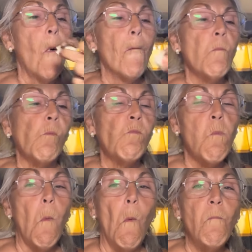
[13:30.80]
good?
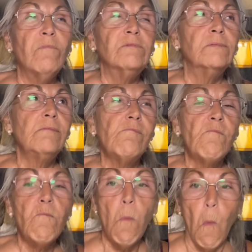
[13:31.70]
I
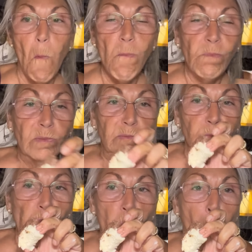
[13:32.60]
saved a
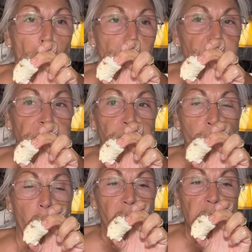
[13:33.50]
couple for me to
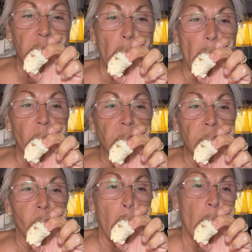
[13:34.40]
try,
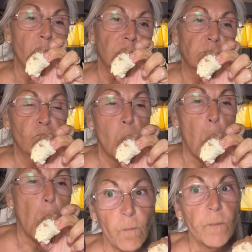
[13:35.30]
even
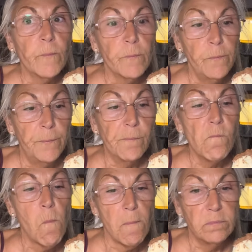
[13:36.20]
before they're totally
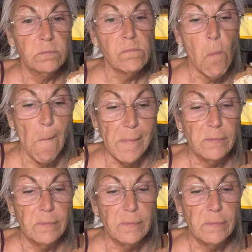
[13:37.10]
finished.